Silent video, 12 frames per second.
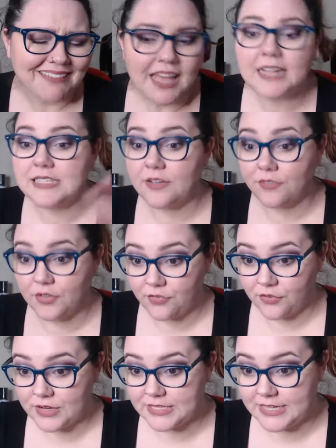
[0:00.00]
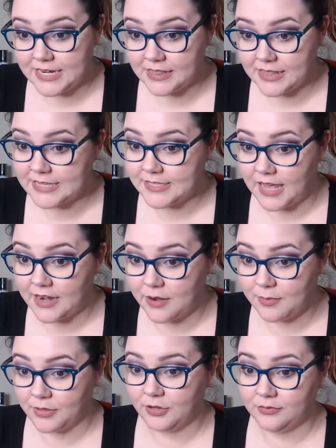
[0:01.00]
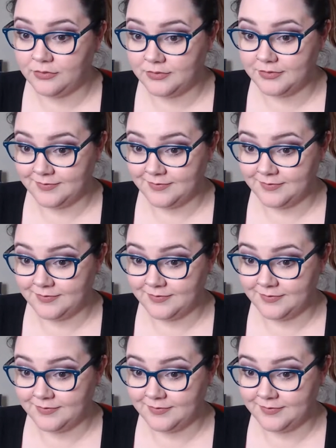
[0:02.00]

Except for the freestanding lace hot air balloon.